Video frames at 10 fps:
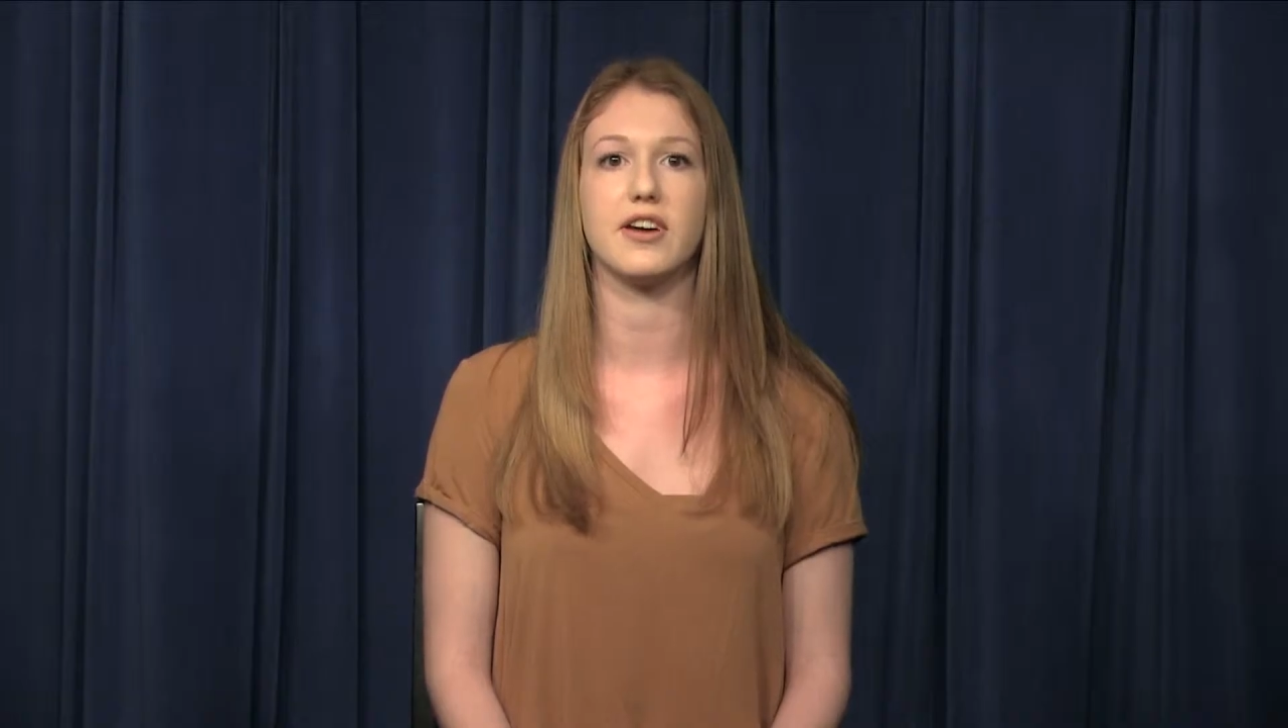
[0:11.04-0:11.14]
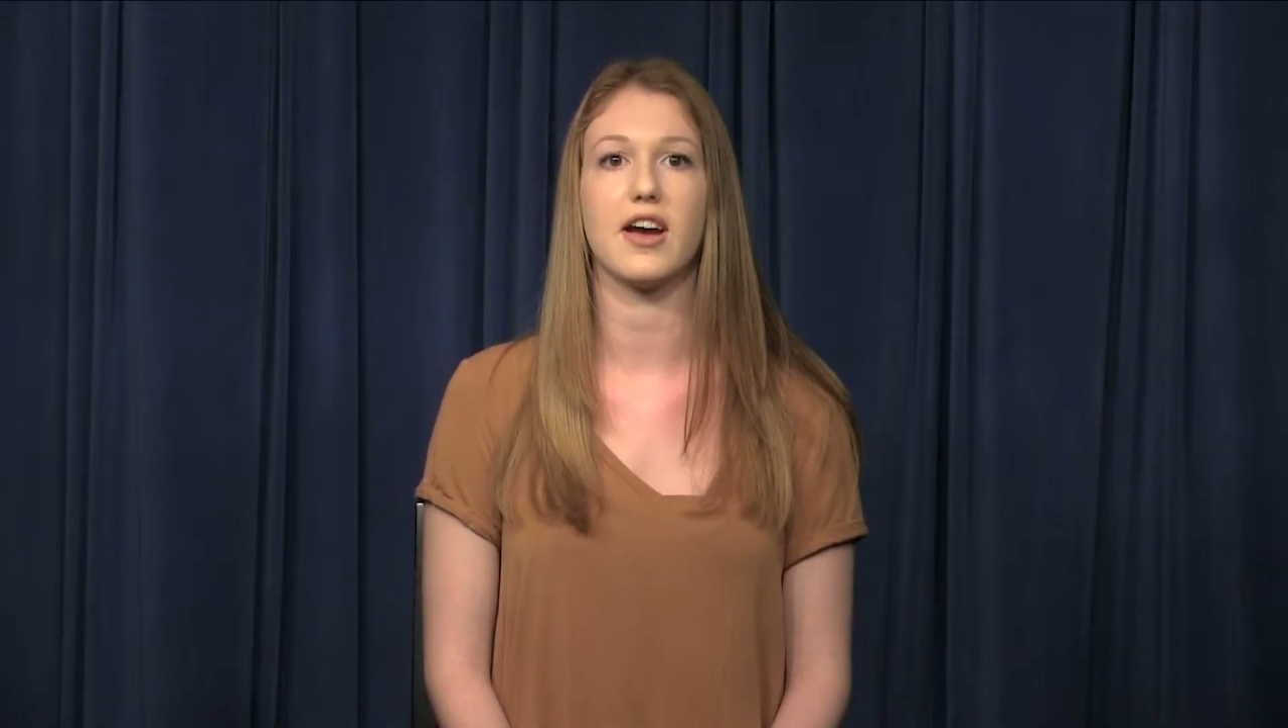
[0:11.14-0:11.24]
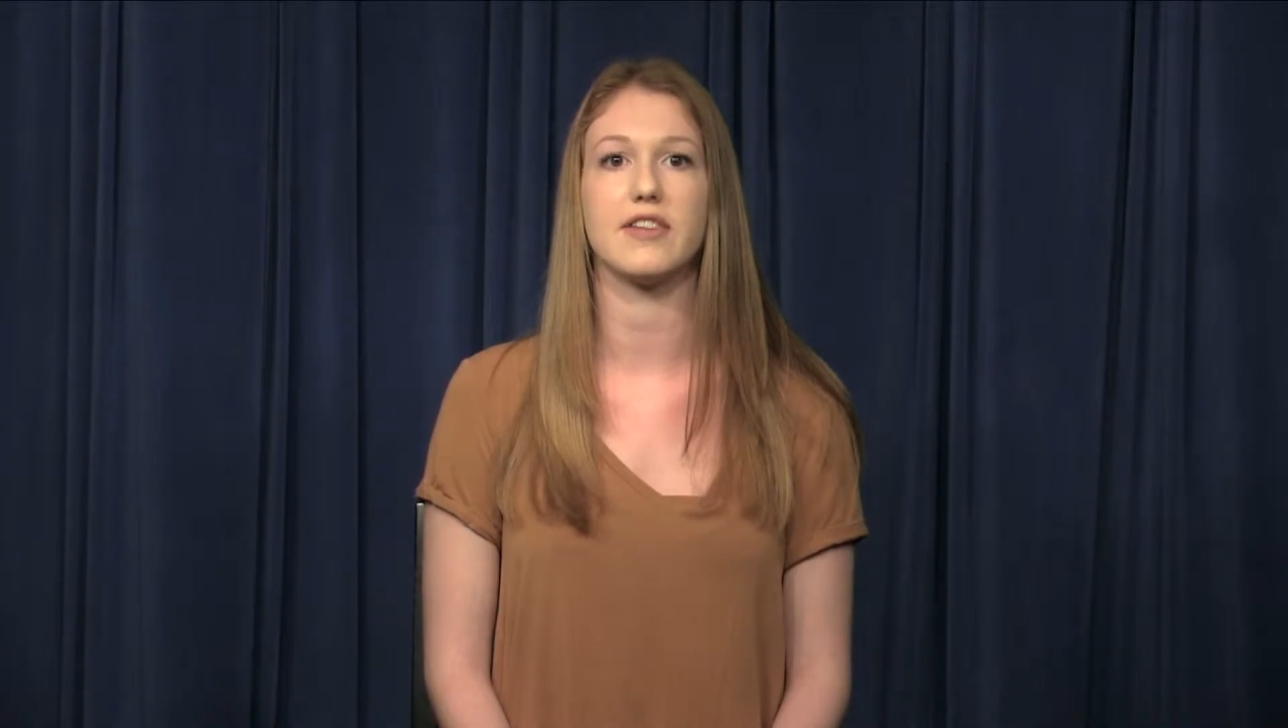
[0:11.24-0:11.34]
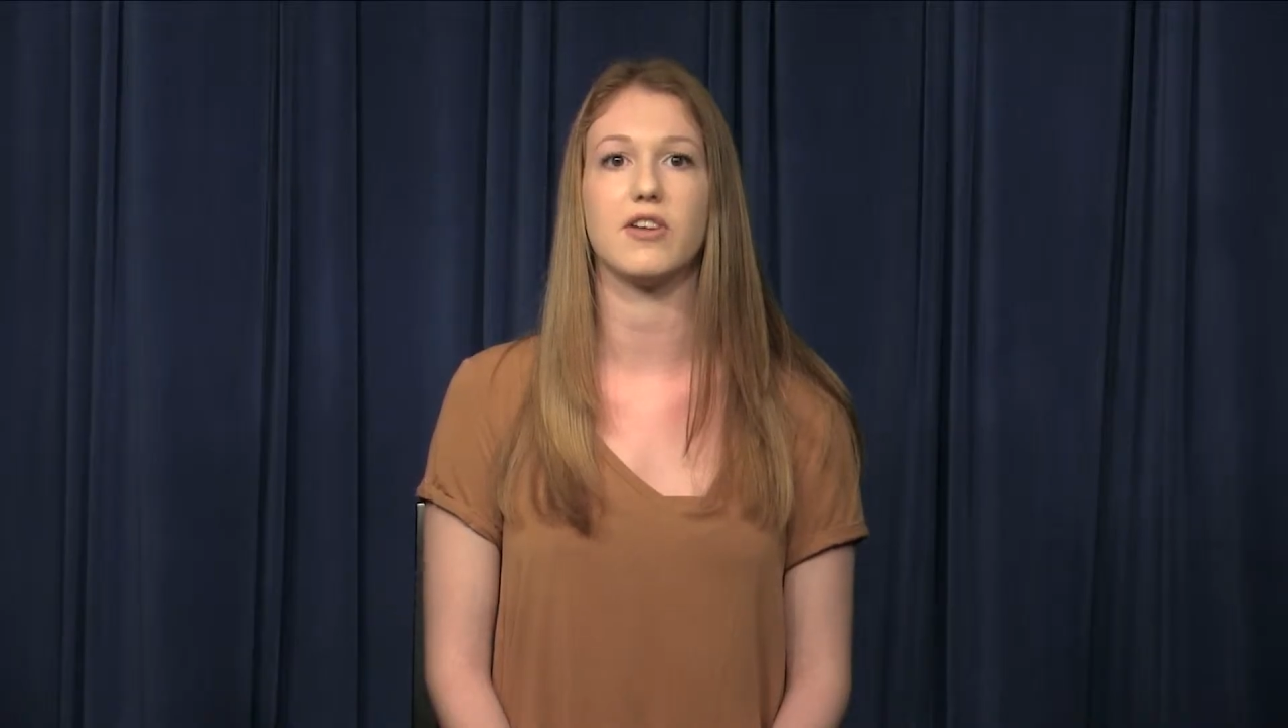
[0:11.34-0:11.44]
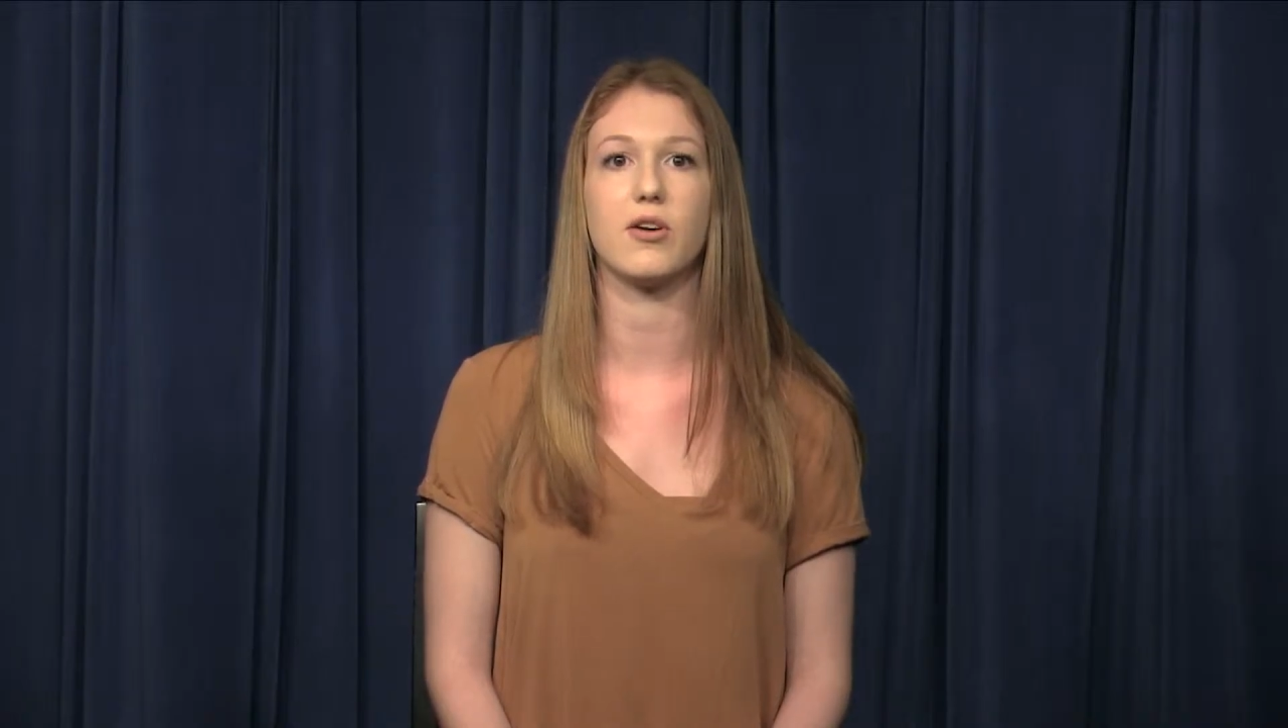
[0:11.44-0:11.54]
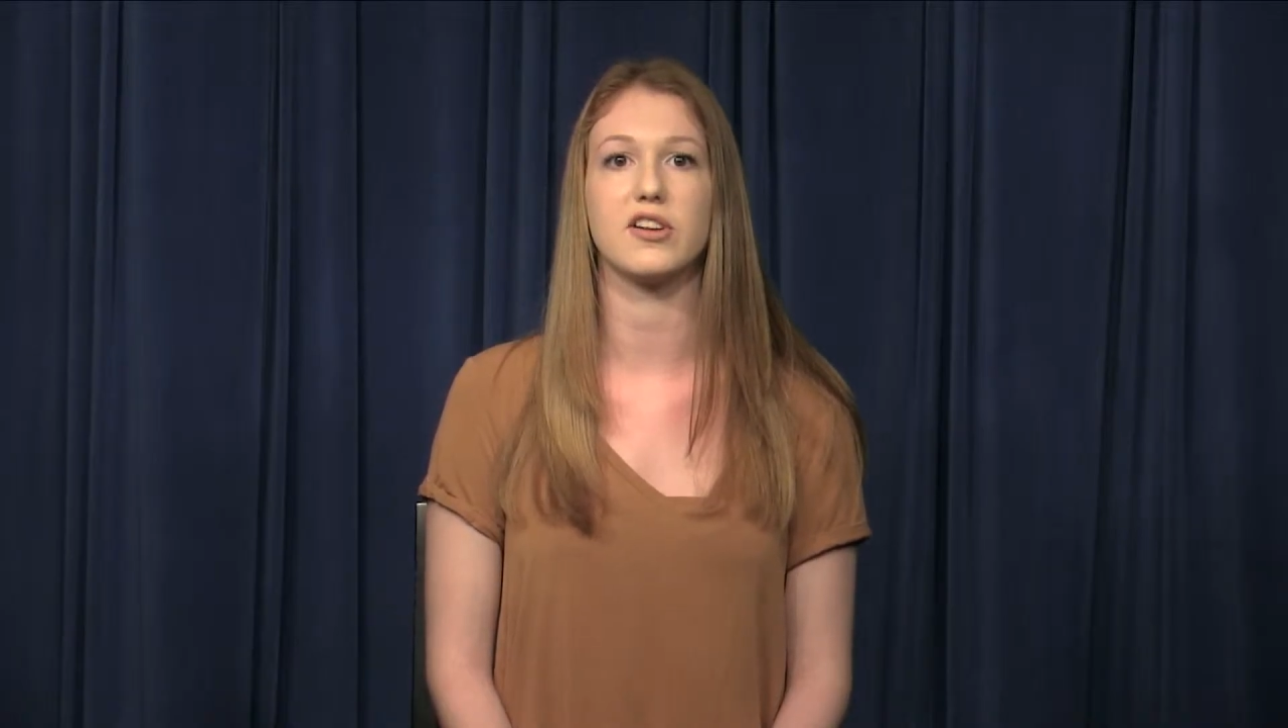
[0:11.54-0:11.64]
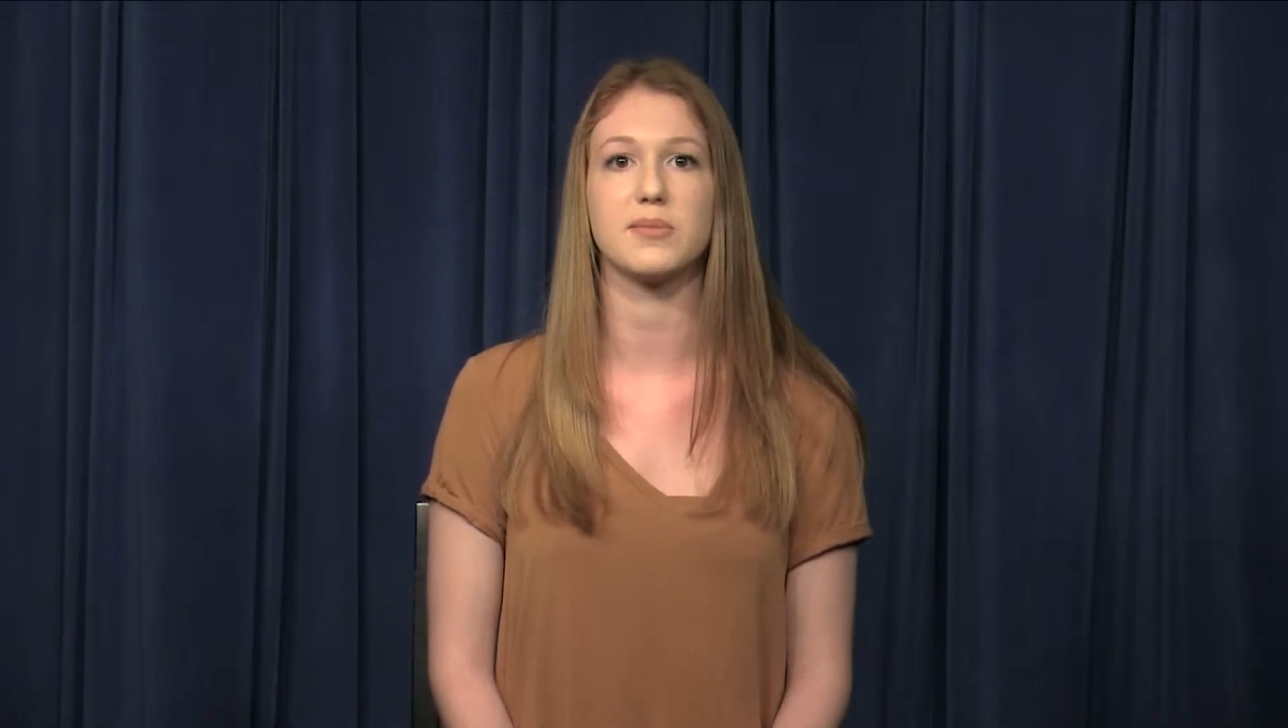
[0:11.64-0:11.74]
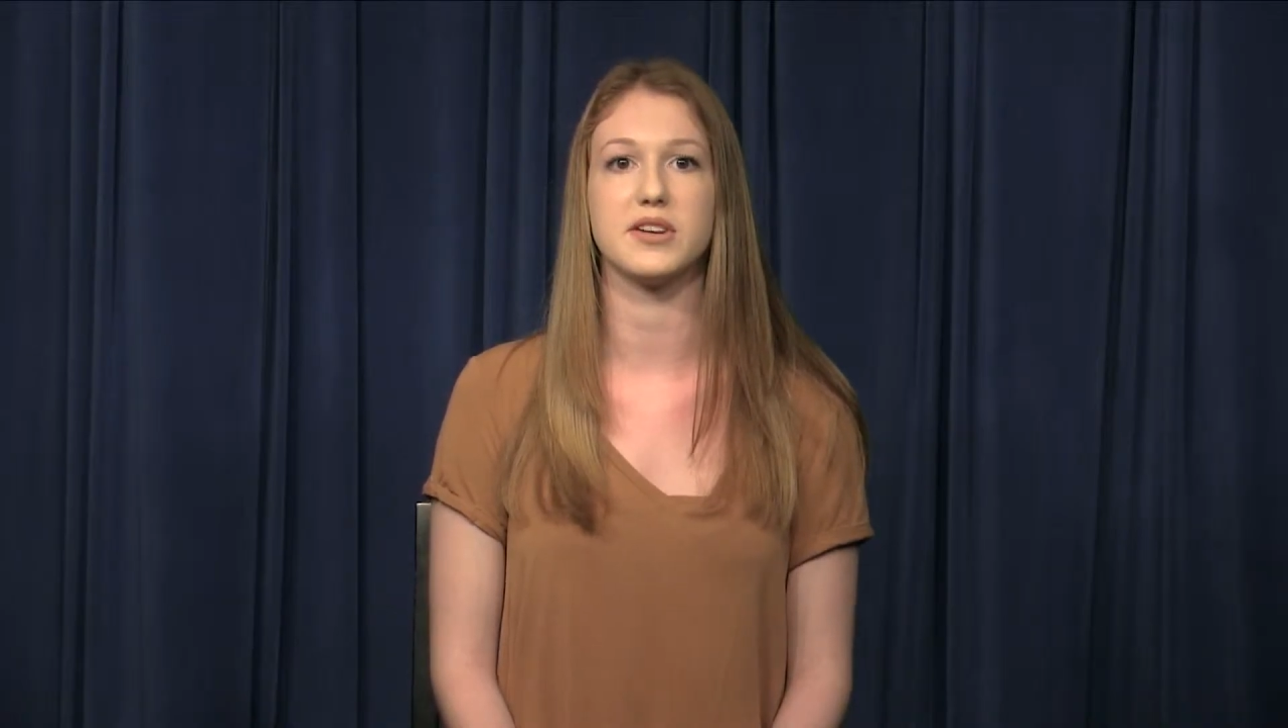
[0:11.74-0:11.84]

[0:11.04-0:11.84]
I've always been